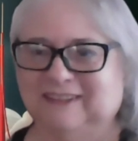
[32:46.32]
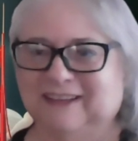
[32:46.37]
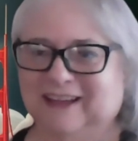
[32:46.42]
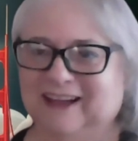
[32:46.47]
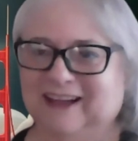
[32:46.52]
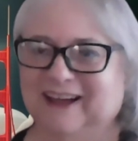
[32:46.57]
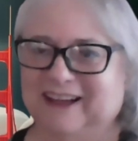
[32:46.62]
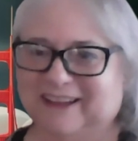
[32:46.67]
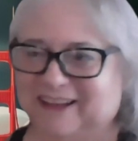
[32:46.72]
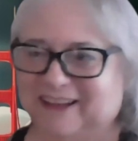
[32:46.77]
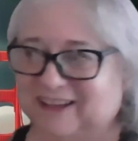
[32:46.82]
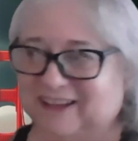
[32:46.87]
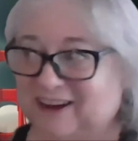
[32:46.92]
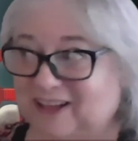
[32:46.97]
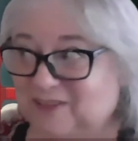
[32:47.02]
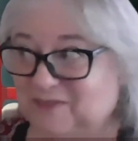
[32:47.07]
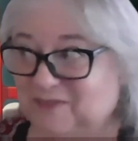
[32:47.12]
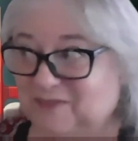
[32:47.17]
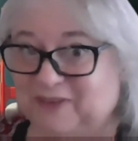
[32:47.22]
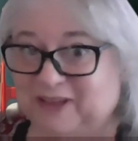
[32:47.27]
I got
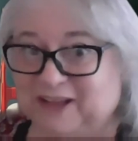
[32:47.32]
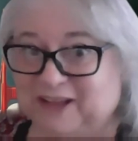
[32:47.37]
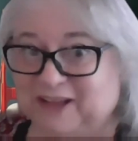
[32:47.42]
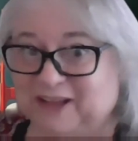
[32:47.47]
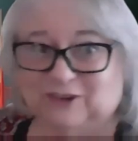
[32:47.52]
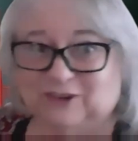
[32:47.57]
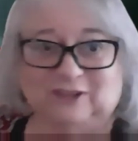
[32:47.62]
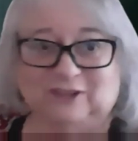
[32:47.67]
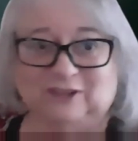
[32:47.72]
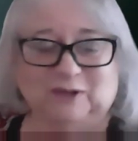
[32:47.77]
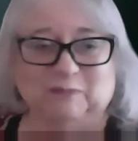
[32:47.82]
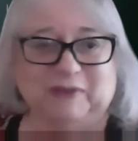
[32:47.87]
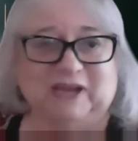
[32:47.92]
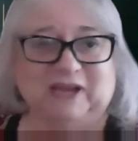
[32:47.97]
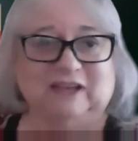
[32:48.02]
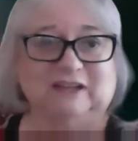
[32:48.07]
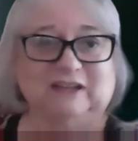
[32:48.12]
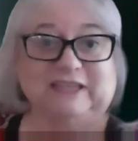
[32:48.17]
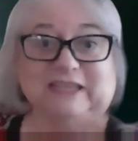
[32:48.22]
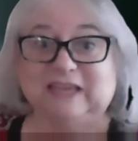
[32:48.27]
all fangirl
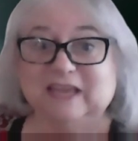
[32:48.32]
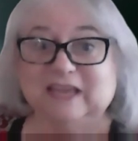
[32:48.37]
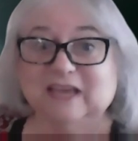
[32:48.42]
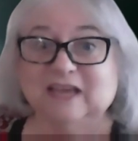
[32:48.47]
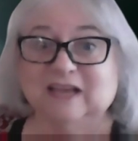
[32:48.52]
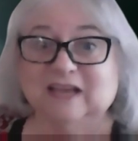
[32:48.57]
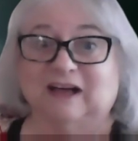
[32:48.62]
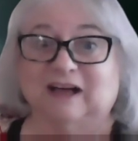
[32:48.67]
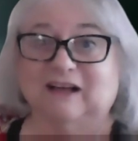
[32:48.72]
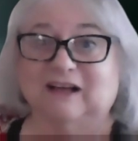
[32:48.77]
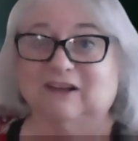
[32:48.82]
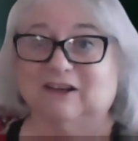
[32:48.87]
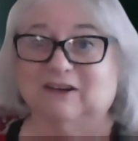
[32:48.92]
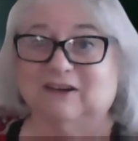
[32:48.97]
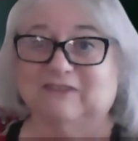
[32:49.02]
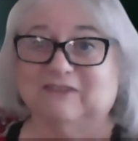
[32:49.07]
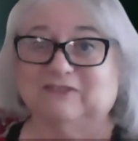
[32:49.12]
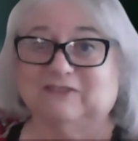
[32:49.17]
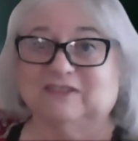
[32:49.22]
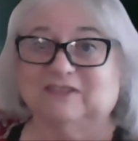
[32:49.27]
about it. Yeah, I'll go
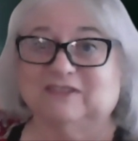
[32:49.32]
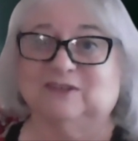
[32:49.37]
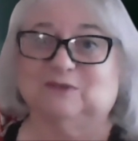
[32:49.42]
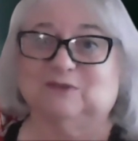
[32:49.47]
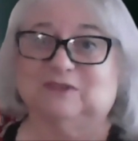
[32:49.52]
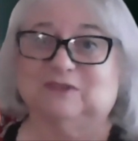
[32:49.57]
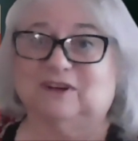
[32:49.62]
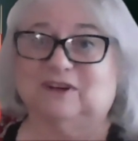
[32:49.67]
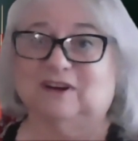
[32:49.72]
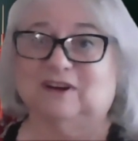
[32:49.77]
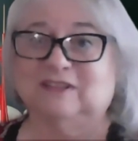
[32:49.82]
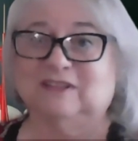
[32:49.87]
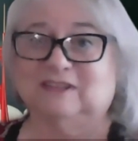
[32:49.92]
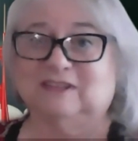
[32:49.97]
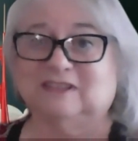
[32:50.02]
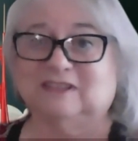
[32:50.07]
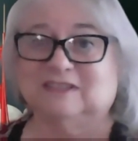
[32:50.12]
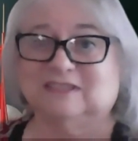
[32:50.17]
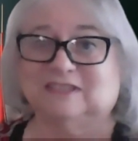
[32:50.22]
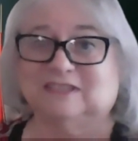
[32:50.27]
have dinner with Harlan
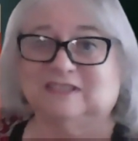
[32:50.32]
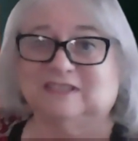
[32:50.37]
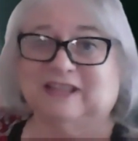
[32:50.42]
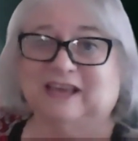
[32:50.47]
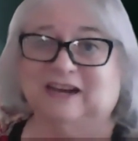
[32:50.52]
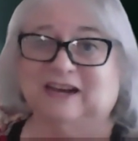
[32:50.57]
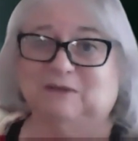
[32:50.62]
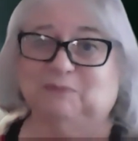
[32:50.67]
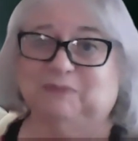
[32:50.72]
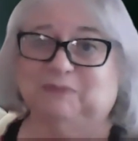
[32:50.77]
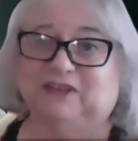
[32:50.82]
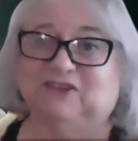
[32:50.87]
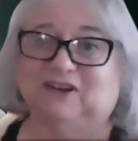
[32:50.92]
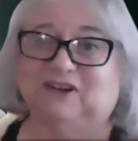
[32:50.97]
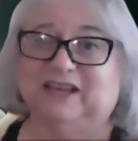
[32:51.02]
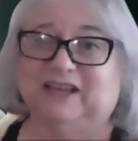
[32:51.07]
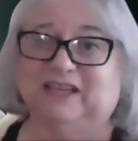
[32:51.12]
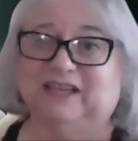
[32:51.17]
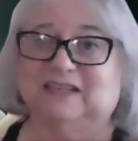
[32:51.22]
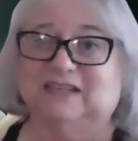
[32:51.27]
Ellison. That'll be
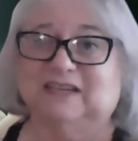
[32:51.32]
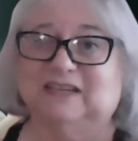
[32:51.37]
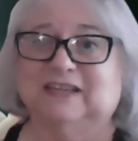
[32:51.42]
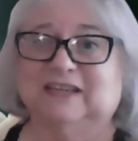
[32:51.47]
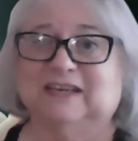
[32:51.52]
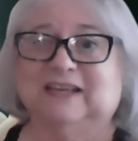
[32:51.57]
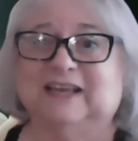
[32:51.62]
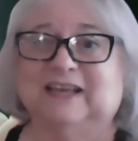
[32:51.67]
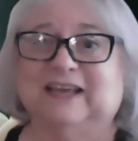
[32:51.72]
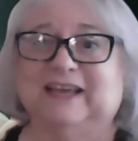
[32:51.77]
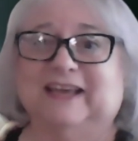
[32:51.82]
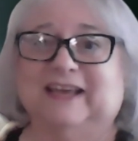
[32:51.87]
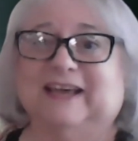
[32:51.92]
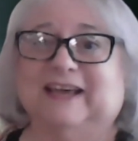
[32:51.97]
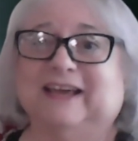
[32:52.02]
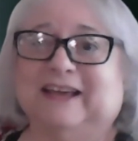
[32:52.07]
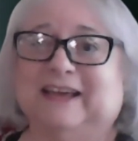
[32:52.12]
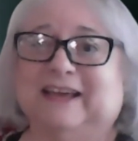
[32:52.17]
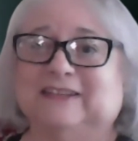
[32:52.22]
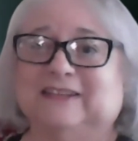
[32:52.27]
great.
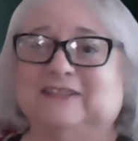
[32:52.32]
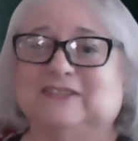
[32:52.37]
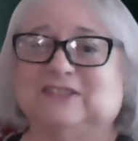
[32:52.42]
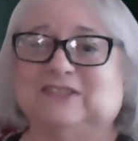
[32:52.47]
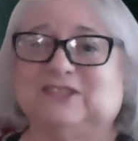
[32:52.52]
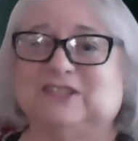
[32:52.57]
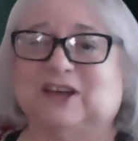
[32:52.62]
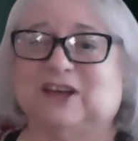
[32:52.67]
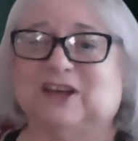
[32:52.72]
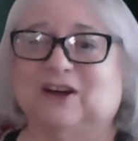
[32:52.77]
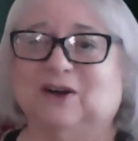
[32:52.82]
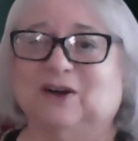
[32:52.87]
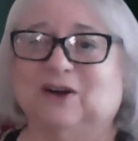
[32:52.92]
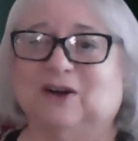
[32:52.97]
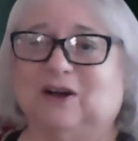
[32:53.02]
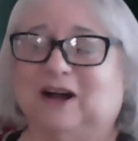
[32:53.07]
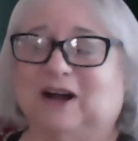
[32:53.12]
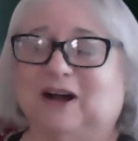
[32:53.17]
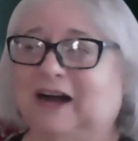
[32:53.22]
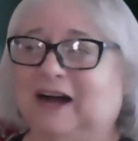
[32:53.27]
And
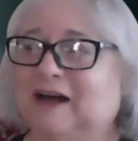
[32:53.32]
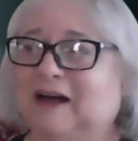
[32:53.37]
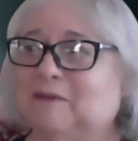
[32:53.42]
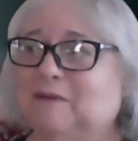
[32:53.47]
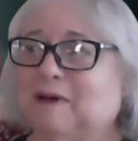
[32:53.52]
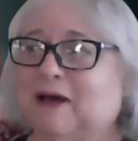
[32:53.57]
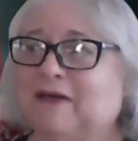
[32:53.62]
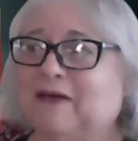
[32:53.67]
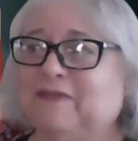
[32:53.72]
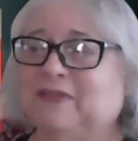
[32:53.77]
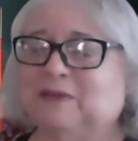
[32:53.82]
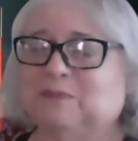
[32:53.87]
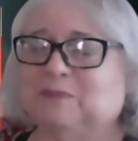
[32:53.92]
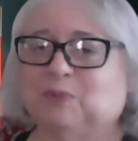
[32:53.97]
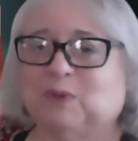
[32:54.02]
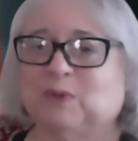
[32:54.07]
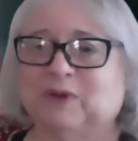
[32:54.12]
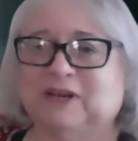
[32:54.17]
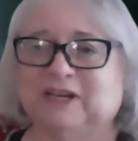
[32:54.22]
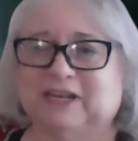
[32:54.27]
so uh, on the
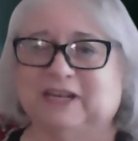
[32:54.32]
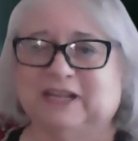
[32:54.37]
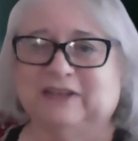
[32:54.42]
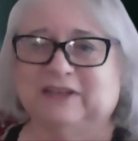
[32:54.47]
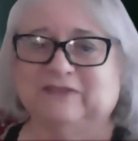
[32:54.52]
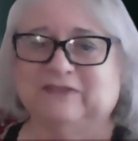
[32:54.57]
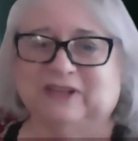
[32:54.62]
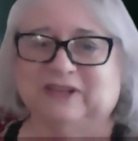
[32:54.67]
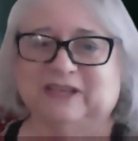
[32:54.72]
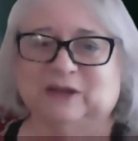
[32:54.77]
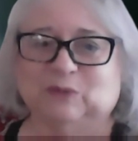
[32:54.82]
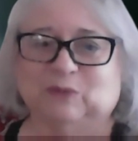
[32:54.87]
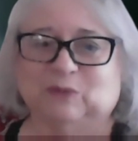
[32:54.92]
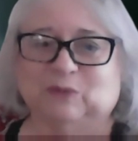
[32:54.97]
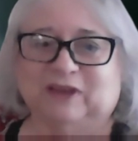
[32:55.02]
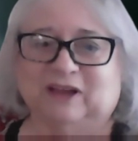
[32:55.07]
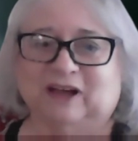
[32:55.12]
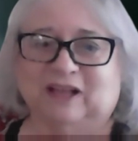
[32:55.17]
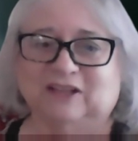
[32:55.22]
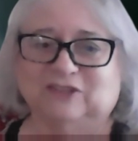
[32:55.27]
appointed evening,
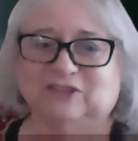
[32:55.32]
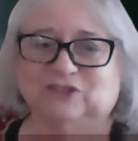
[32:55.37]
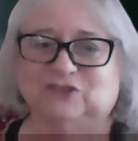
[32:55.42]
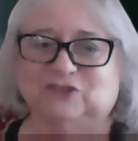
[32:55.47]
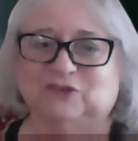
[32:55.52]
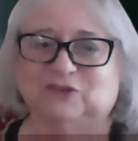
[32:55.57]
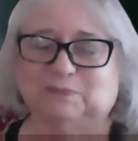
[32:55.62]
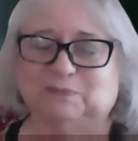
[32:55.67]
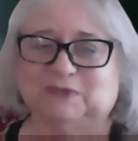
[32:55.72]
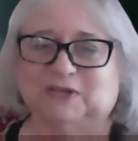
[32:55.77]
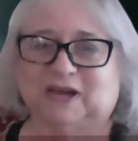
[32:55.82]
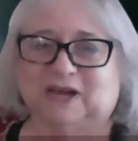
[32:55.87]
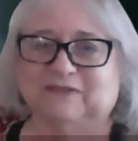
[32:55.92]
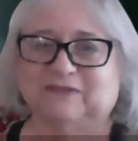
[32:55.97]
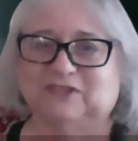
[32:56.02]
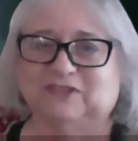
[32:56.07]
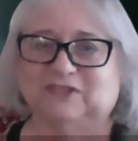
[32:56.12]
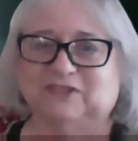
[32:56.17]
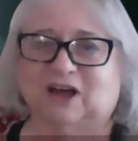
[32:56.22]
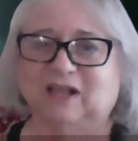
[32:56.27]
we all tripped off
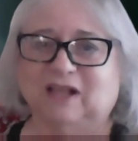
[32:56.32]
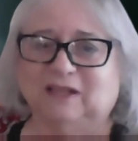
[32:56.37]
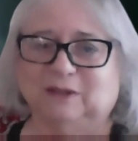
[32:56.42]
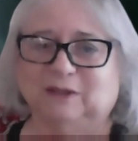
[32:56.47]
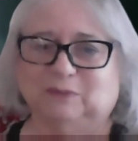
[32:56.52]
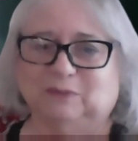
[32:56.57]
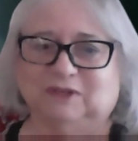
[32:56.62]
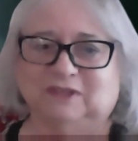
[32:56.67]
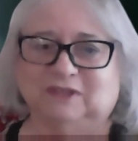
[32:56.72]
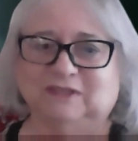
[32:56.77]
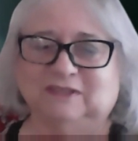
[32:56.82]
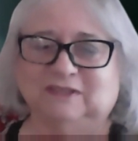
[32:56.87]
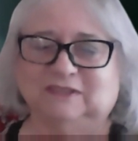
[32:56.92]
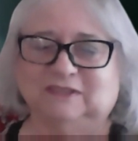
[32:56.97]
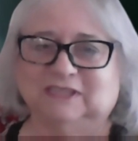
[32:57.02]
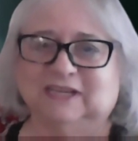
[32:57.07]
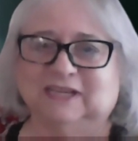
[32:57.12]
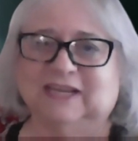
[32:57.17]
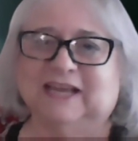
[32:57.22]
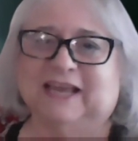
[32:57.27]
to Hollywood
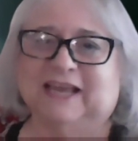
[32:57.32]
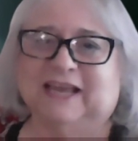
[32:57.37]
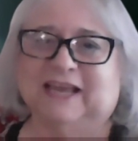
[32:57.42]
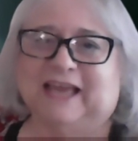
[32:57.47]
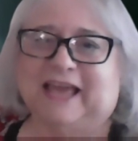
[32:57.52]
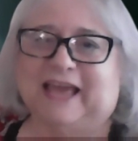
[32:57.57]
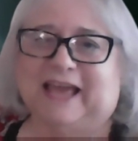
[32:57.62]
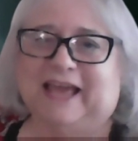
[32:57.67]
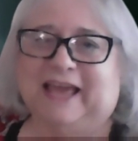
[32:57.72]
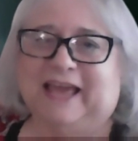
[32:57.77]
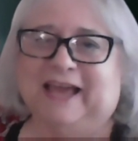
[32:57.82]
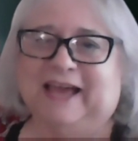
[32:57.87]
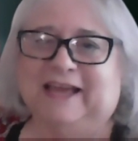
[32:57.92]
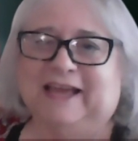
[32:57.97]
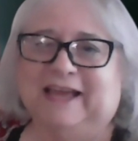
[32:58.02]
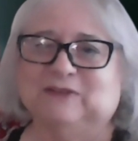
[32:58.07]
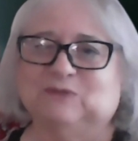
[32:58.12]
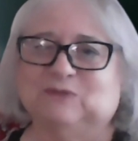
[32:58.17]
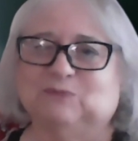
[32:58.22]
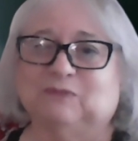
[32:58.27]

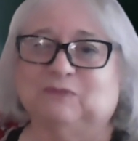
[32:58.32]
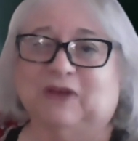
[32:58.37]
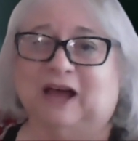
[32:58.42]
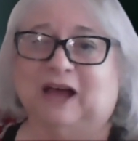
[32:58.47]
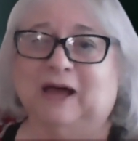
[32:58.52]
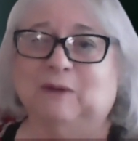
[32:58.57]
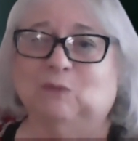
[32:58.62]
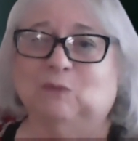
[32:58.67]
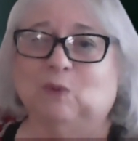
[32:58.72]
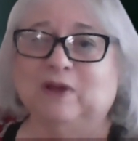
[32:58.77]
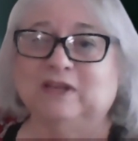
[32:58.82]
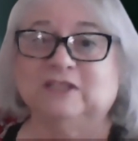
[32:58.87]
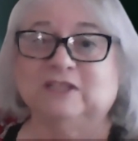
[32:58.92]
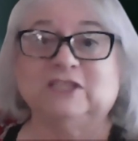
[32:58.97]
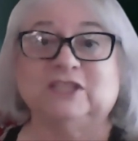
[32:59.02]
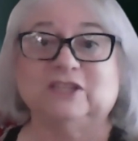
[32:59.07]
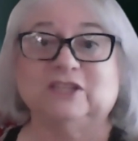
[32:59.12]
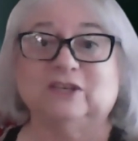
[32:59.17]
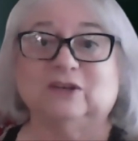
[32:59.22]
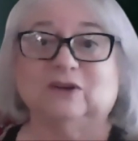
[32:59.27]
and uh, went
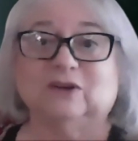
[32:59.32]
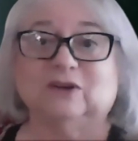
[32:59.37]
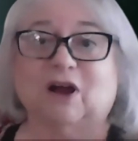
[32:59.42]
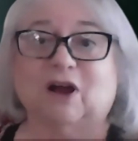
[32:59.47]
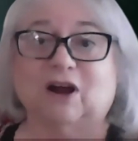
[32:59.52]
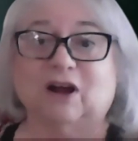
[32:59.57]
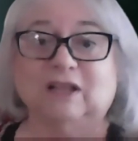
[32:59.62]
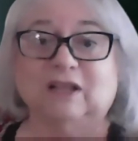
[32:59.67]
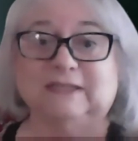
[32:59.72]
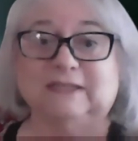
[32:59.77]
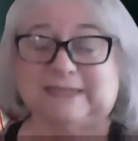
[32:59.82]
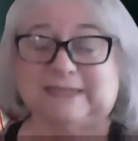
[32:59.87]
to Harlan's